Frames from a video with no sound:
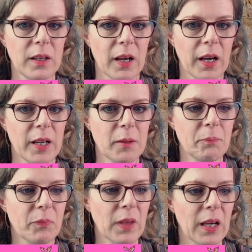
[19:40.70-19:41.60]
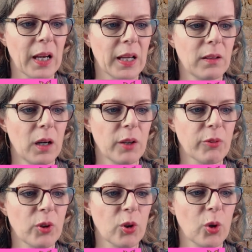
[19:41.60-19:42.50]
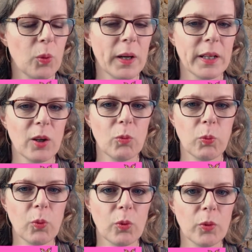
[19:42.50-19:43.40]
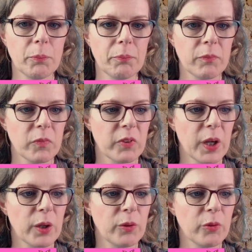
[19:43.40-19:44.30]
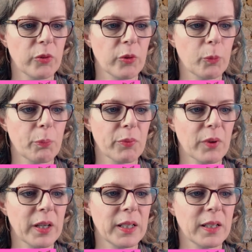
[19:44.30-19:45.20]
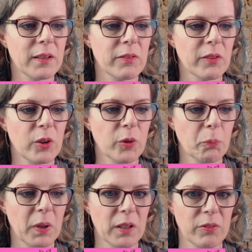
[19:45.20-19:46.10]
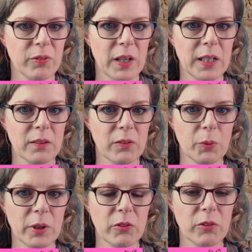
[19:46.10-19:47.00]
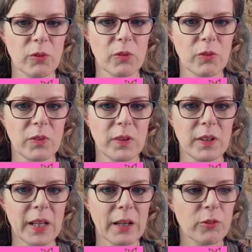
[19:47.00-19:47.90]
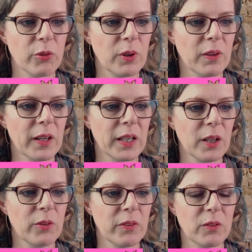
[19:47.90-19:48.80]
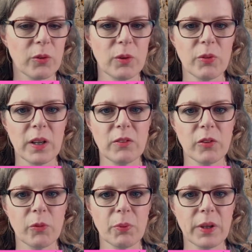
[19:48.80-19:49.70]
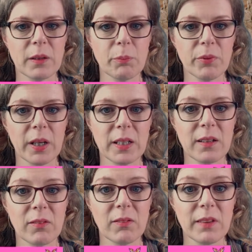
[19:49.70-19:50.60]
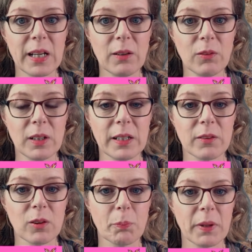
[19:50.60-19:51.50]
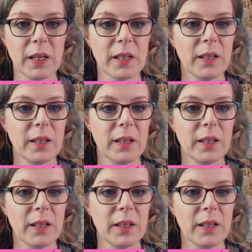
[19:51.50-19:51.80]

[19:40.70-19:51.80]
And I've got quite a warm toned brightness on my face, which naturally goes into, if I just bring the brightness down a little bit,